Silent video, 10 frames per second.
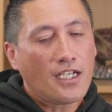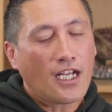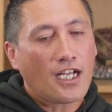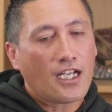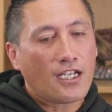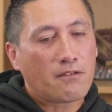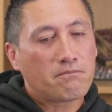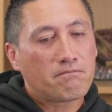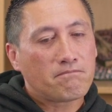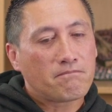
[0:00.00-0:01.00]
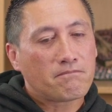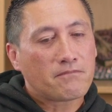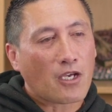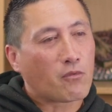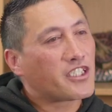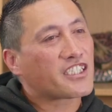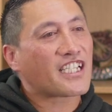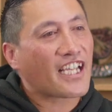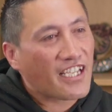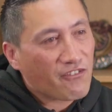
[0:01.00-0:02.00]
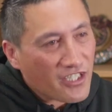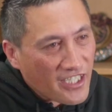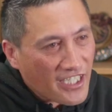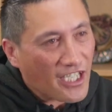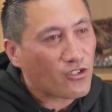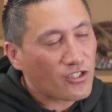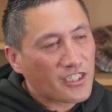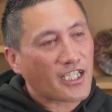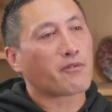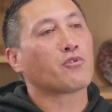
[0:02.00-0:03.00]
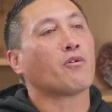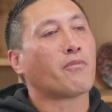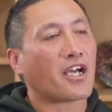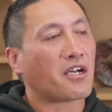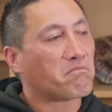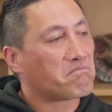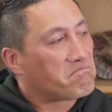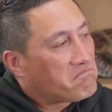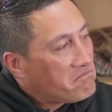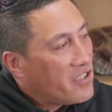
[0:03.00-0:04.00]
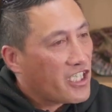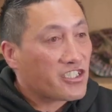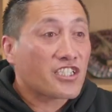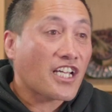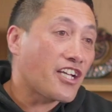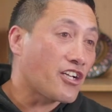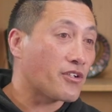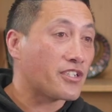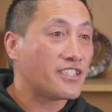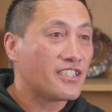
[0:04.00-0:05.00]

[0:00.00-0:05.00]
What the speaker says: and we just lay everything out on the table about how's your day going.